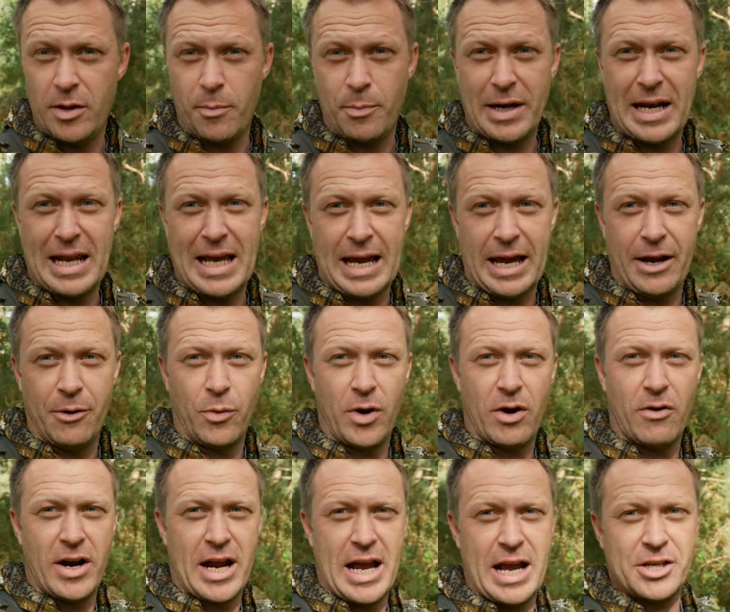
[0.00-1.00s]
The plan,
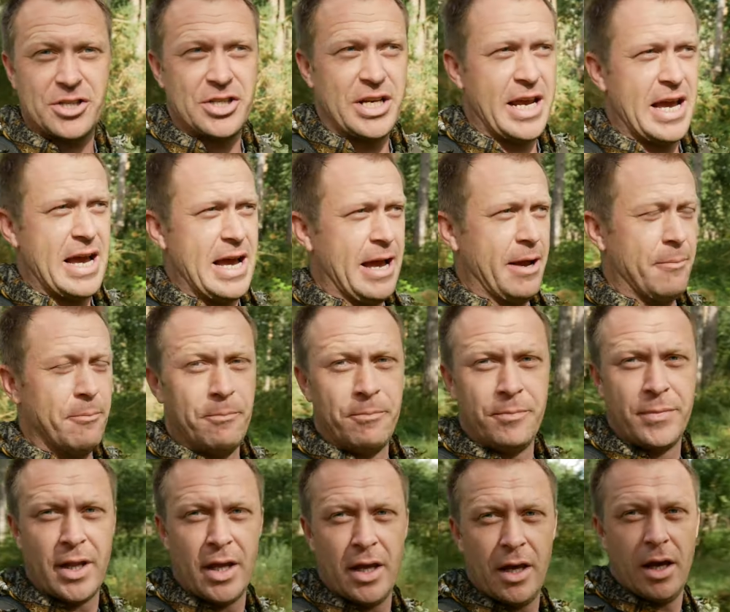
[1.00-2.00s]
where I actually am,
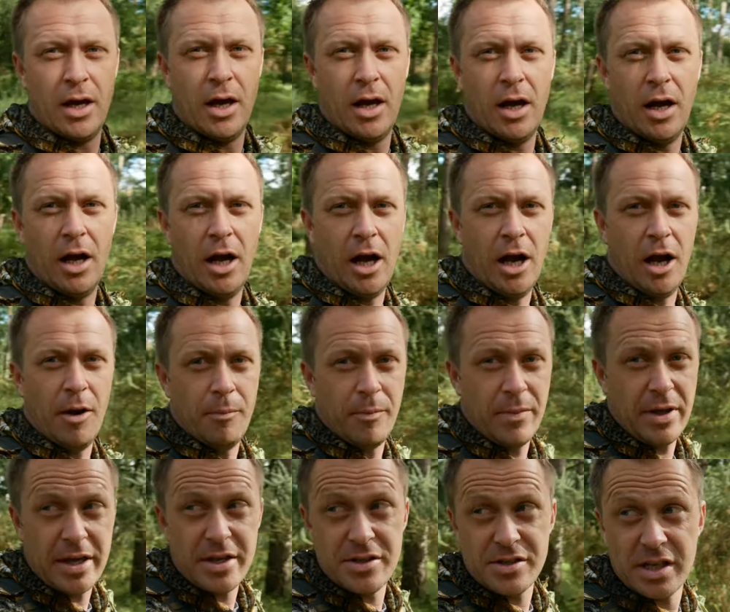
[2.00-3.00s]

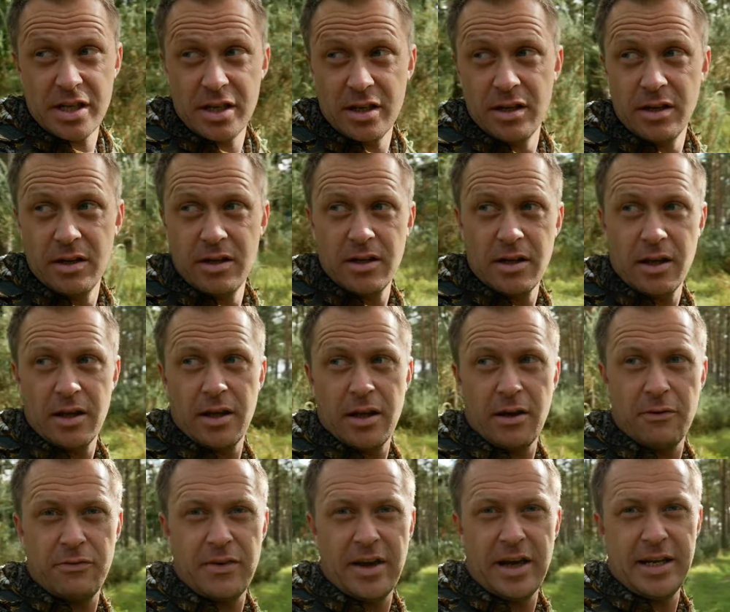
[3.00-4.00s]
is in
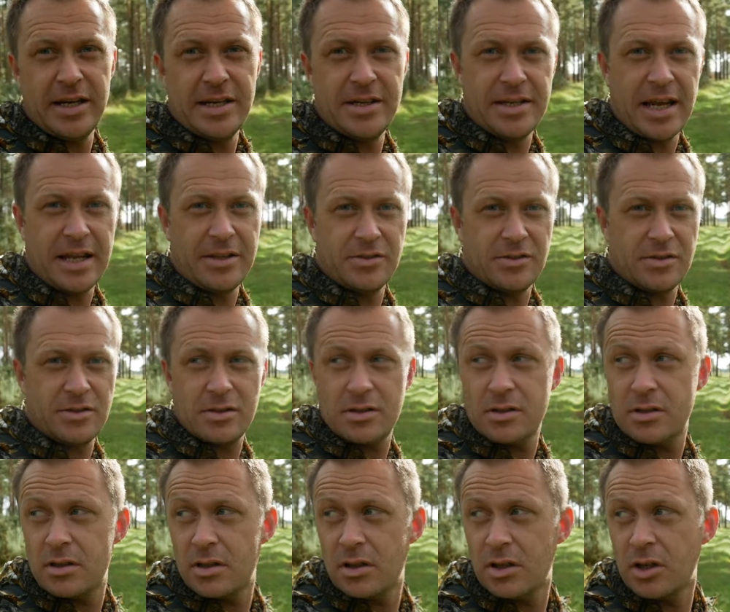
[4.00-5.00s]
a fairly
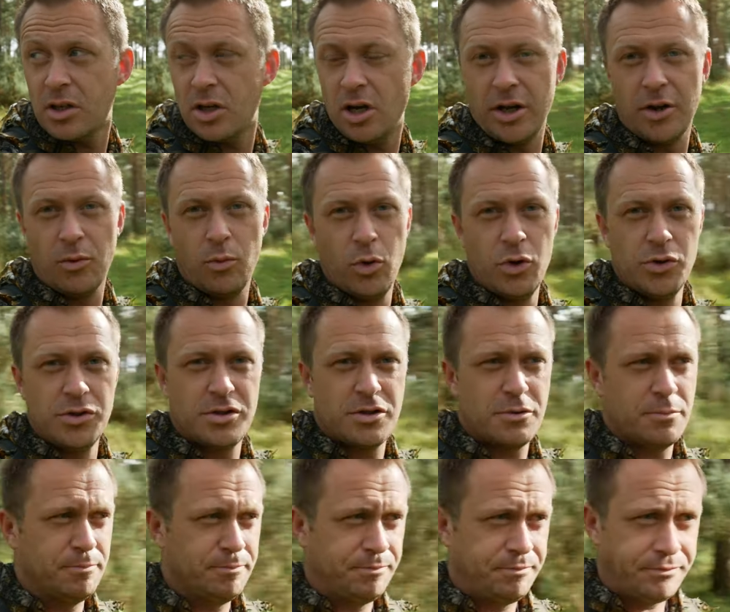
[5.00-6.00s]
dense kind of
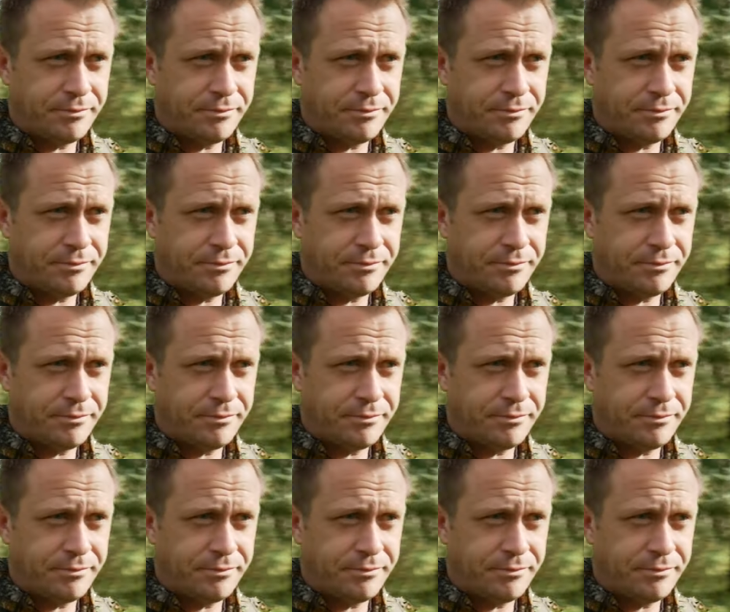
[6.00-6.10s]
woods.